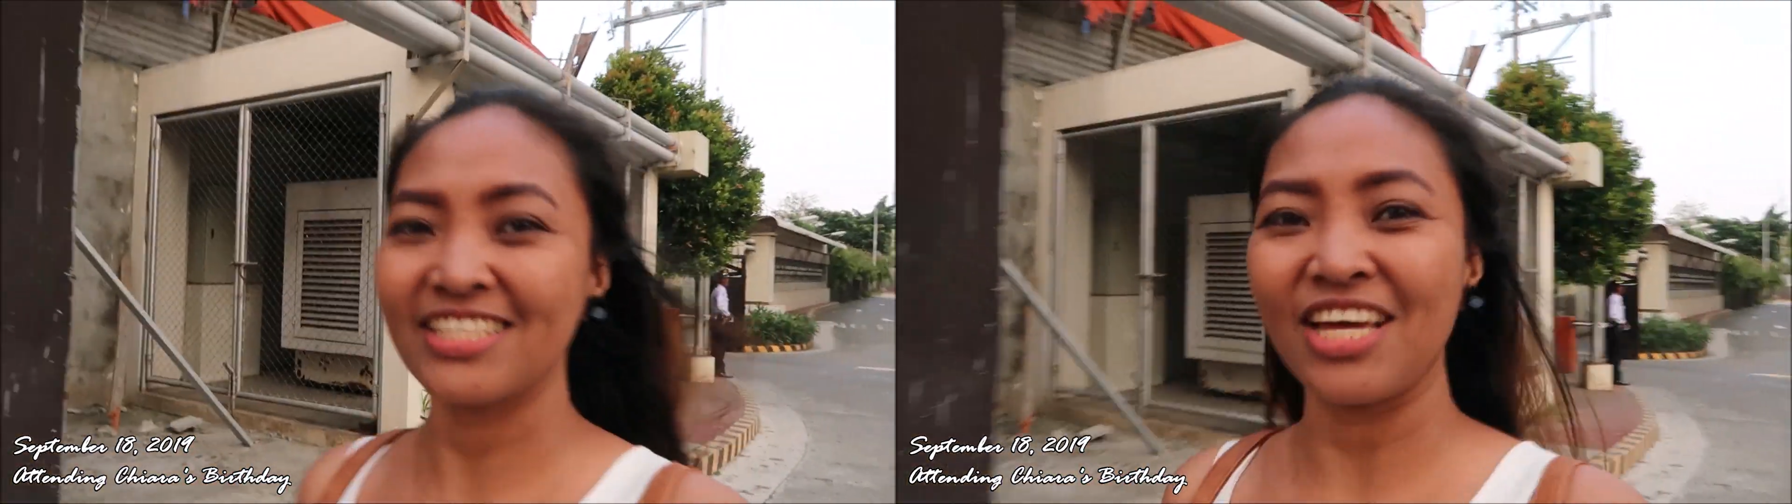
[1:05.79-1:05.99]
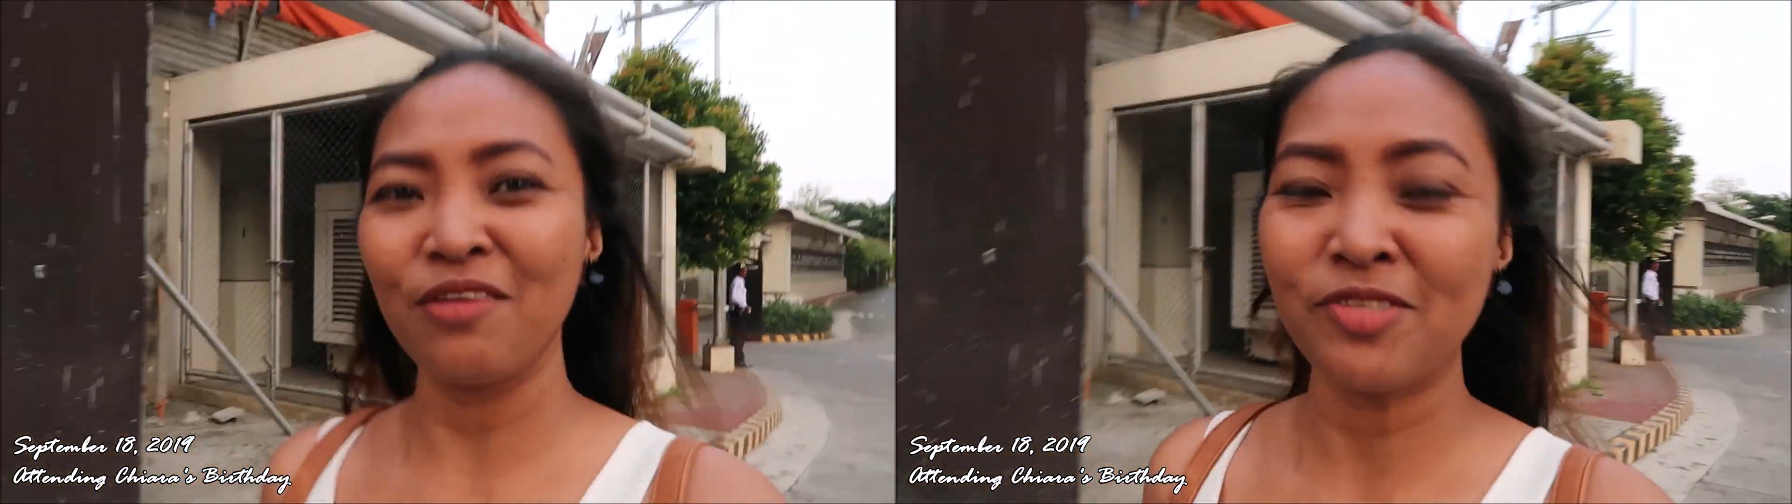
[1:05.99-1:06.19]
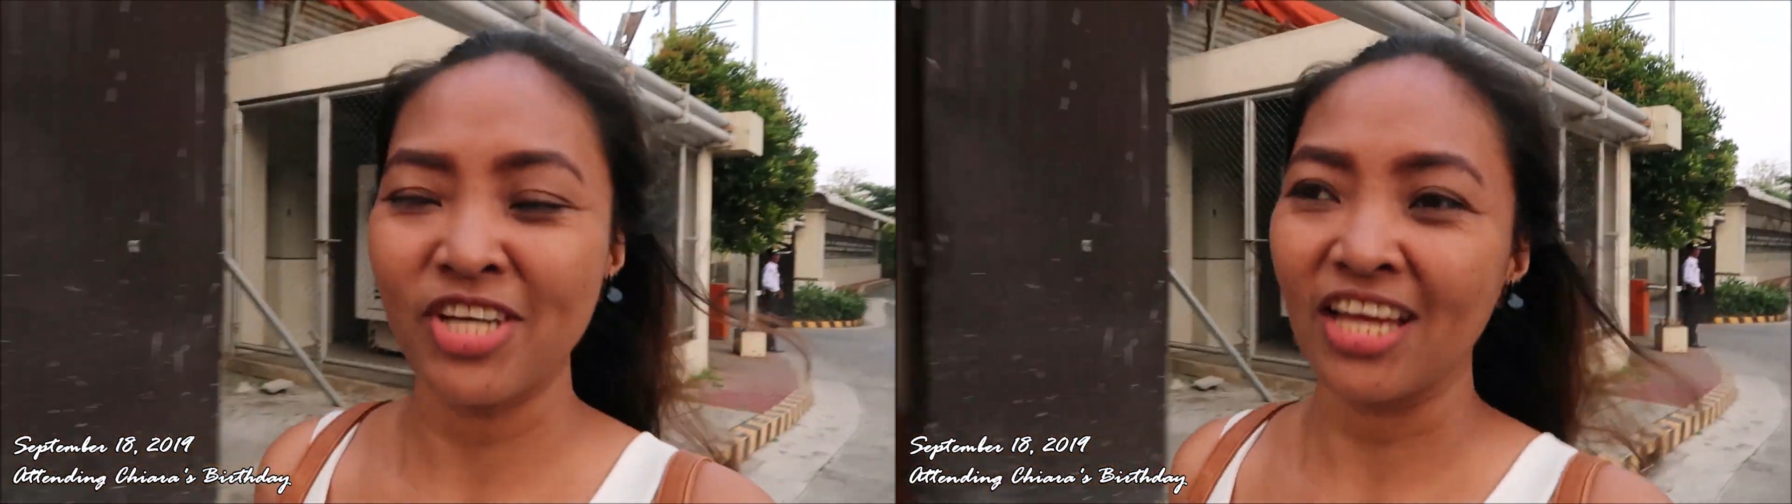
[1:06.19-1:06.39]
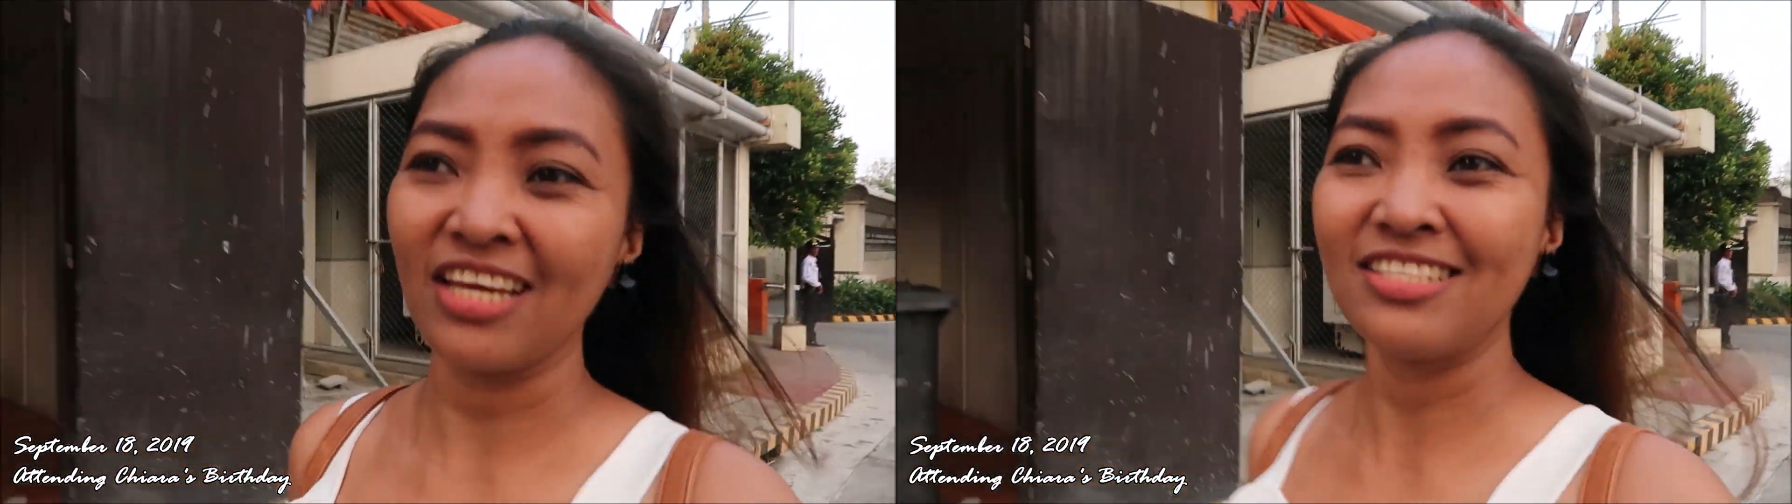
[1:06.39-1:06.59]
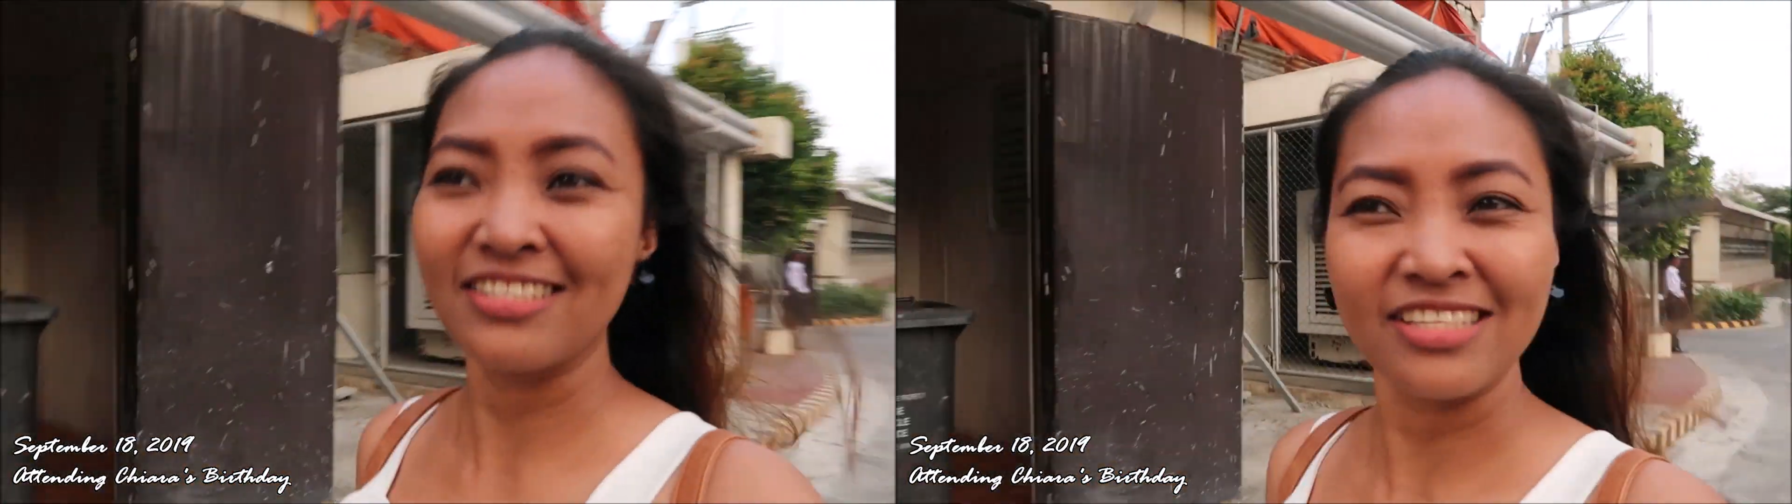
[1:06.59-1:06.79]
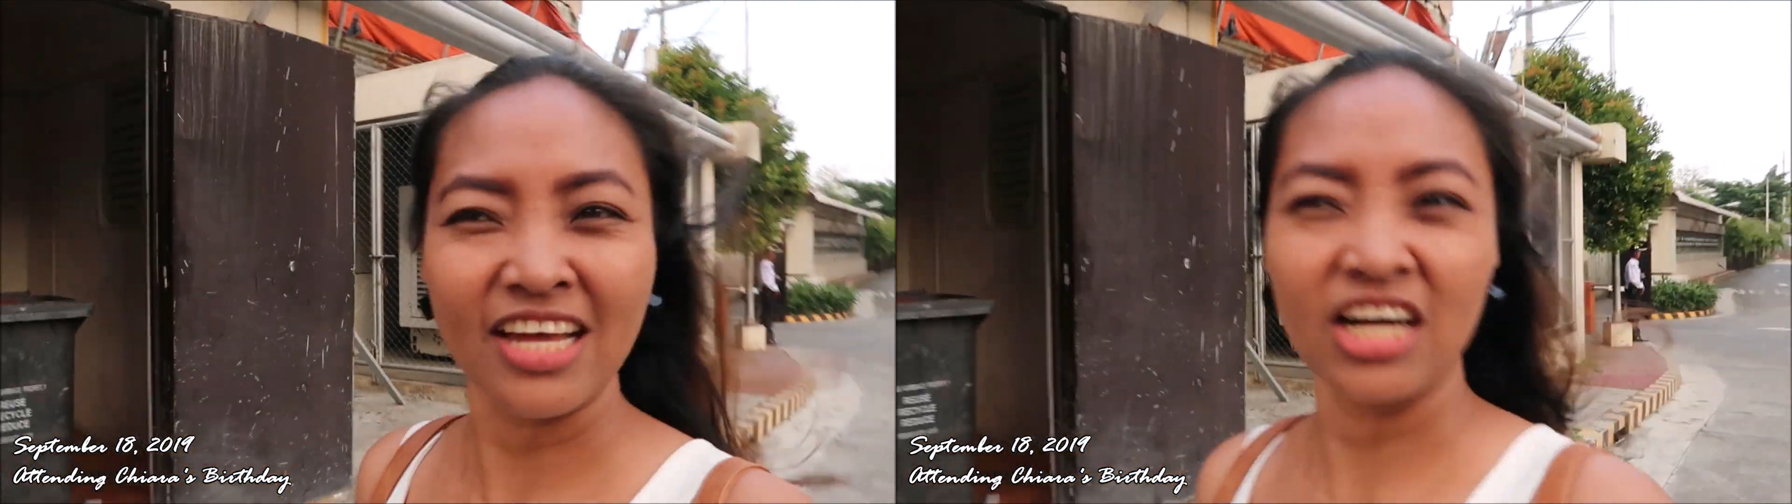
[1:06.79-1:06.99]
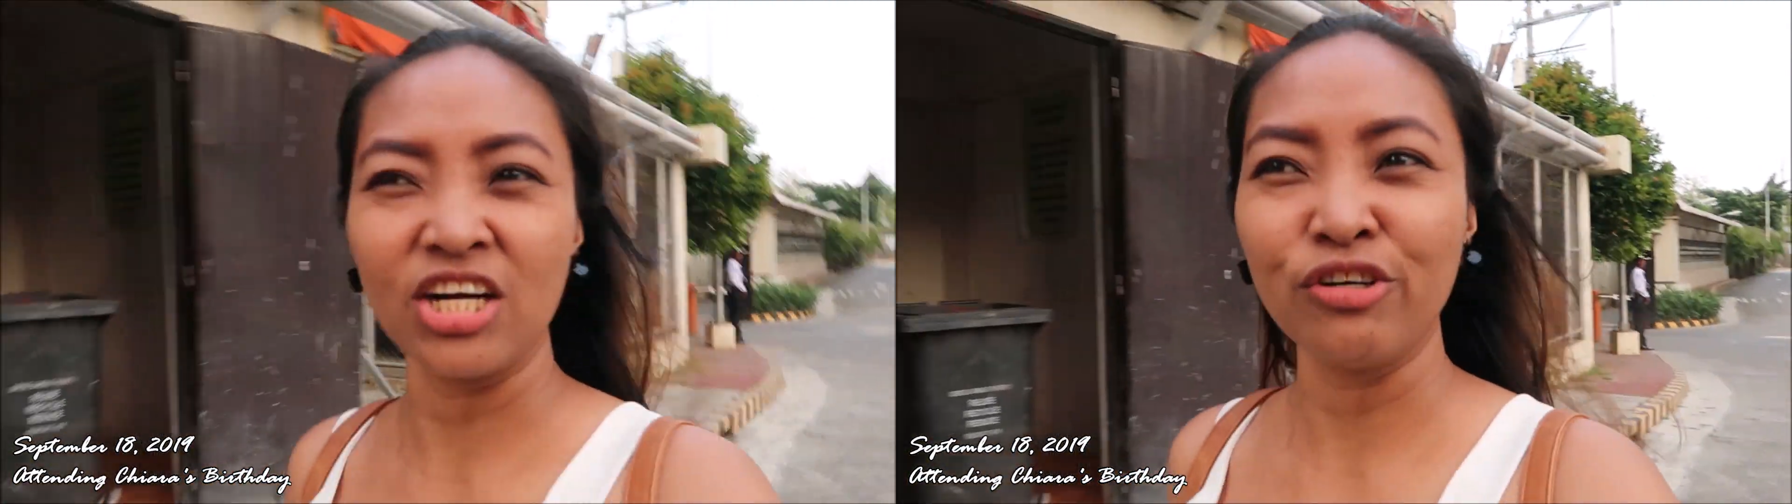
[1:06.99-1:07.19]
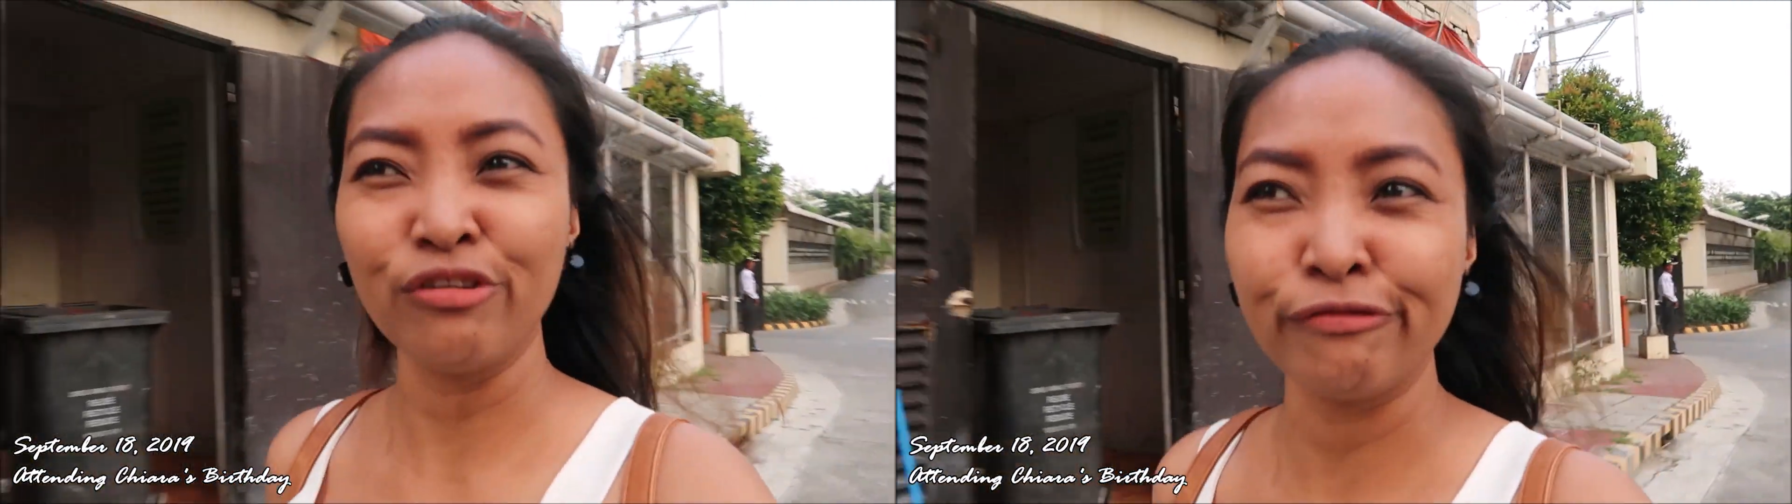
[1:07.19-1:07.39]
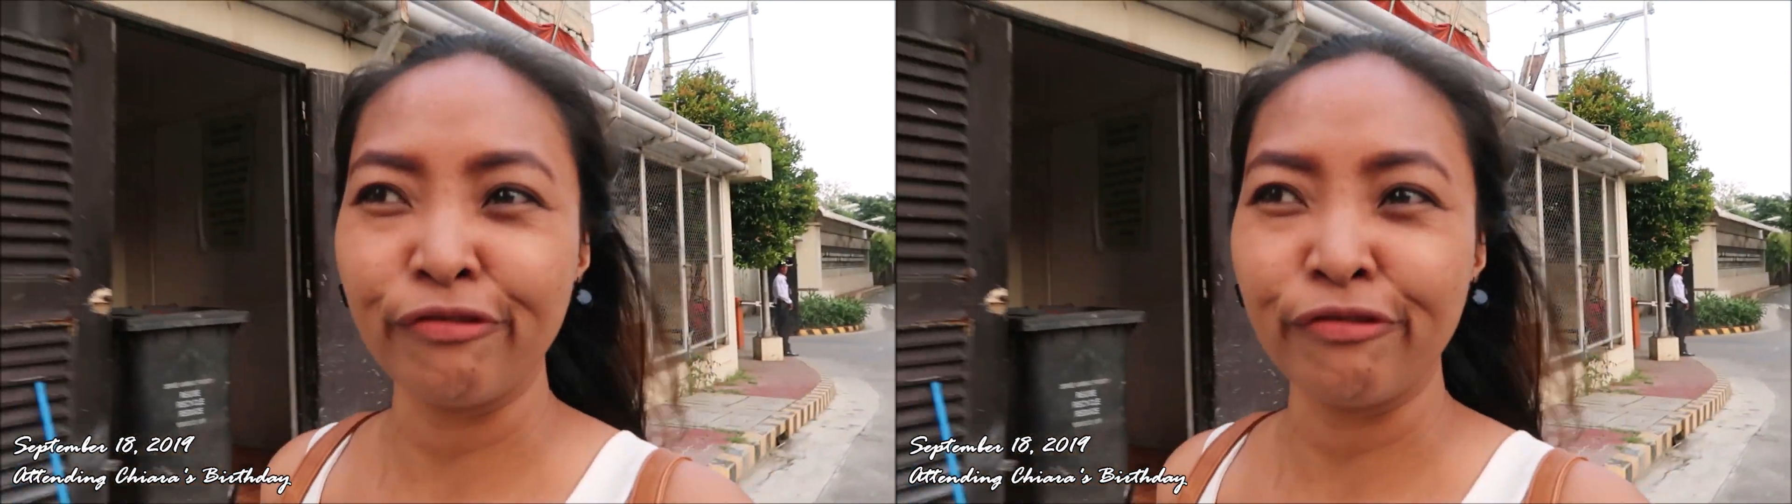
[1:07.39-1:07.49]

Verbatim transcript: Time check. It's now